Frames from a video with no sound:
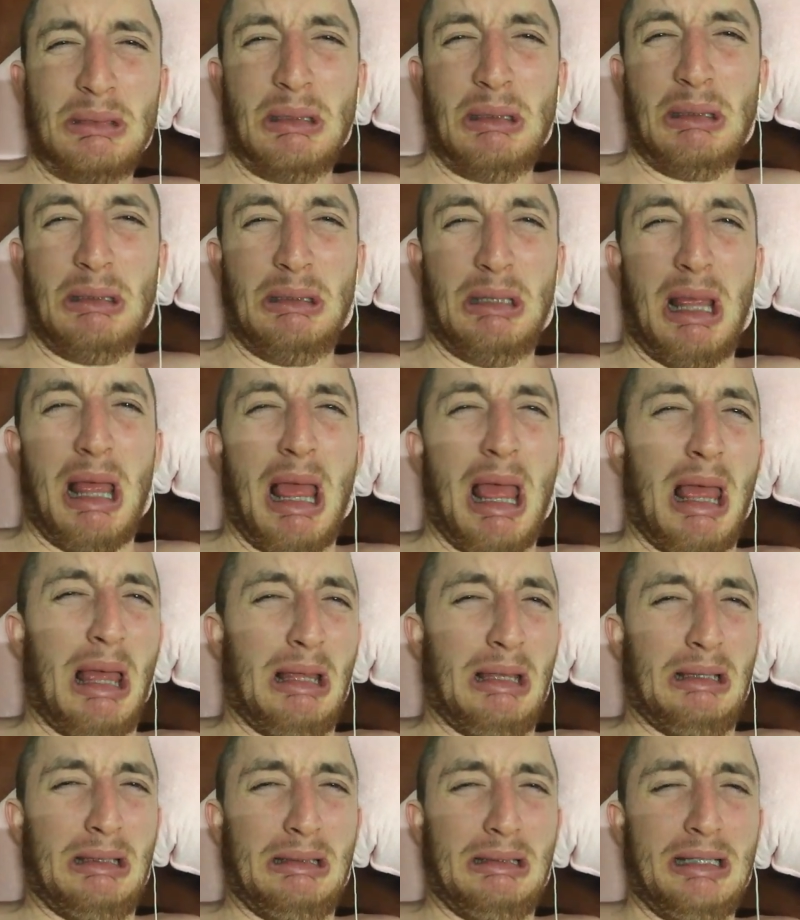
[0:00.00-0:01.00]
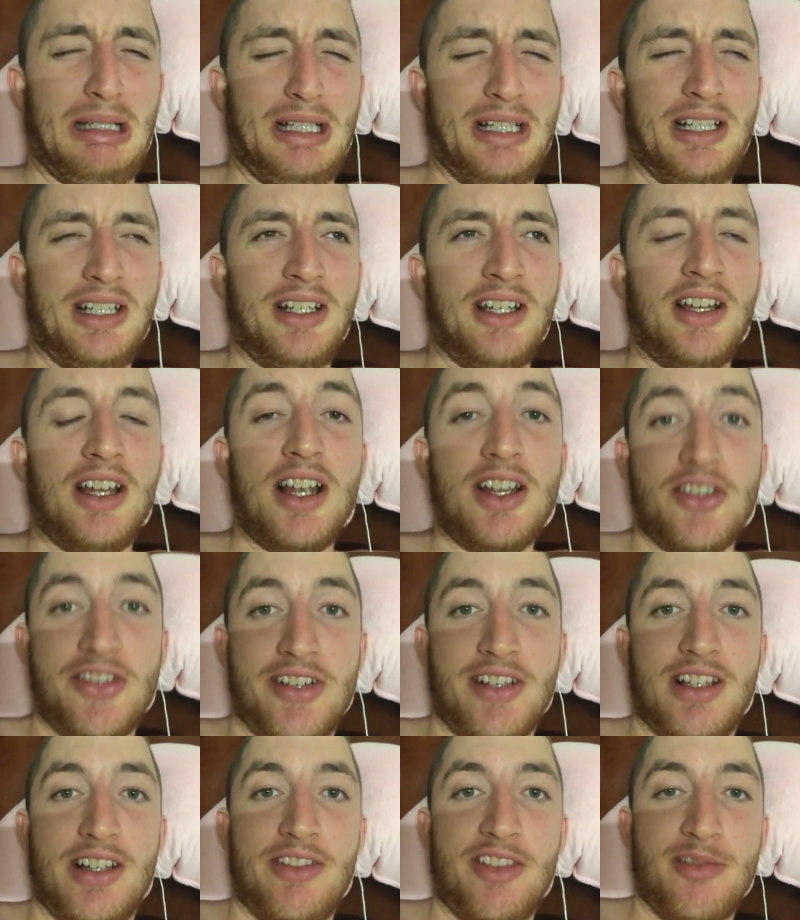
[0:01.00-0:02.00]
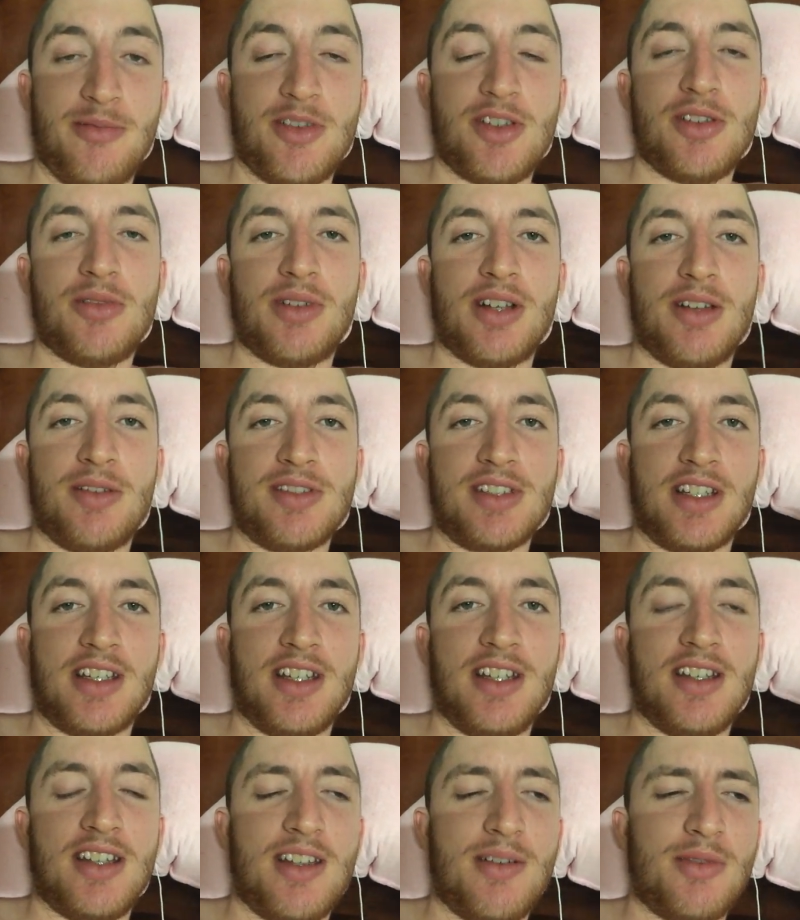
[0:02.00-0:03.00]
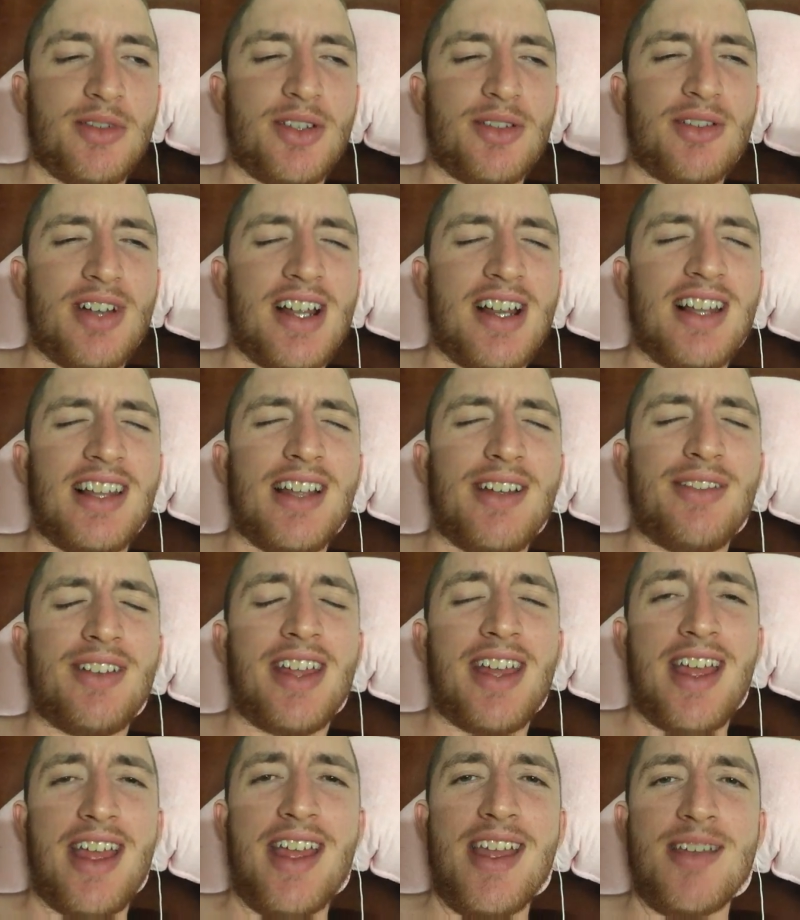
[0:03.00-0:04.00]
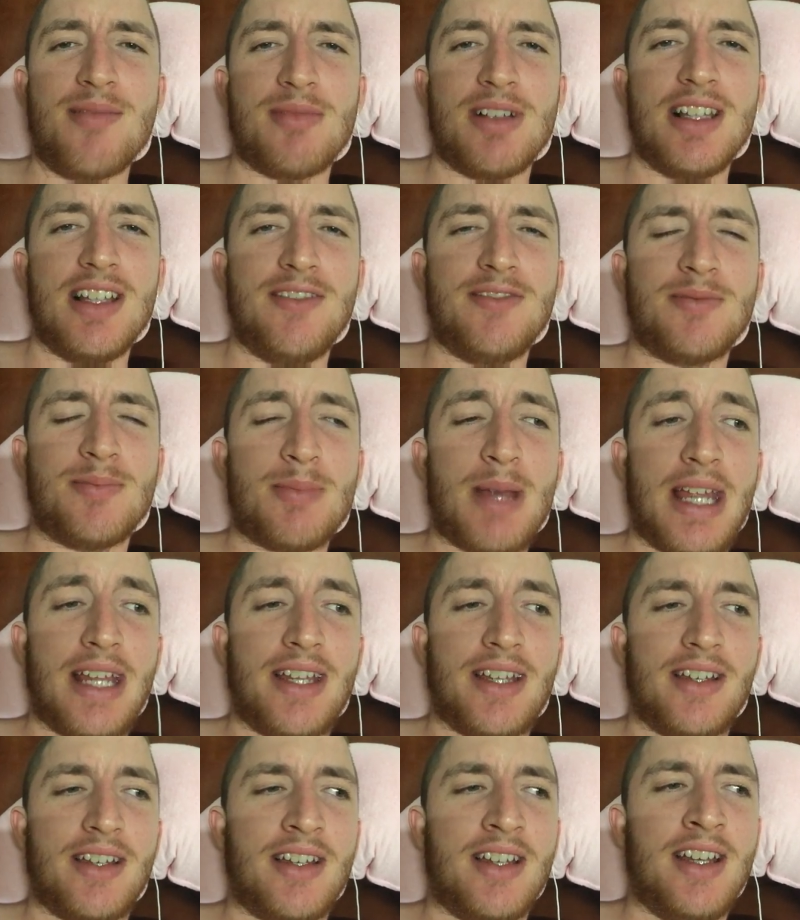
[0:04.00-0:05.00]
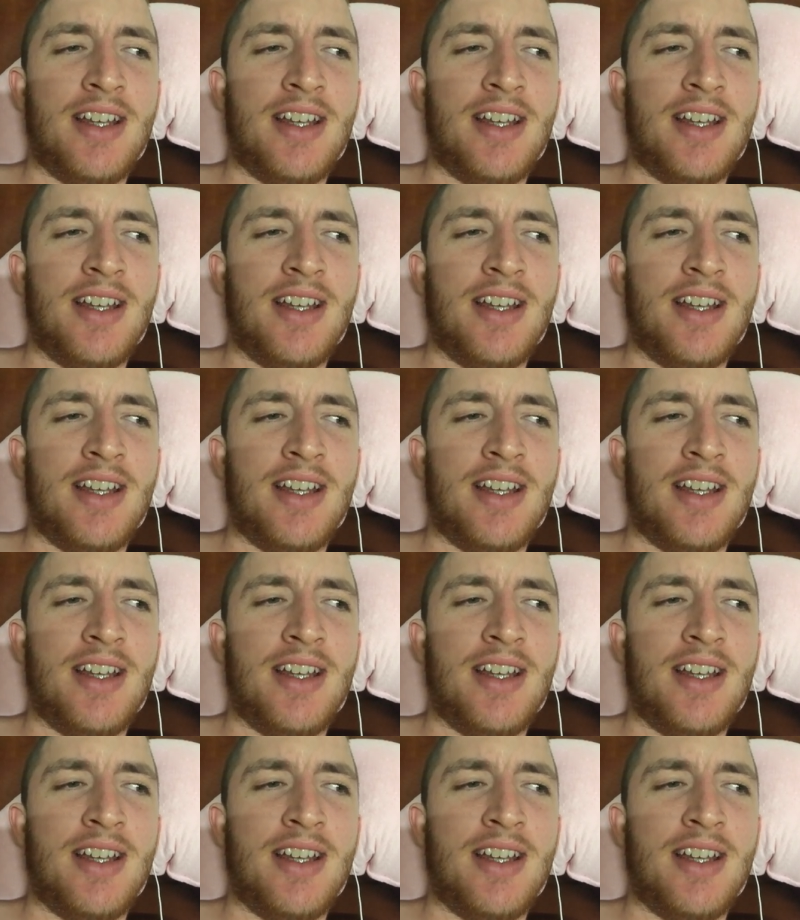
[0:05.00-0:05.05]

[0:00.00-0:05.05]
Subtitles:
I used to love them too when I was a kid. They were great. I loved ham. I loved bacon.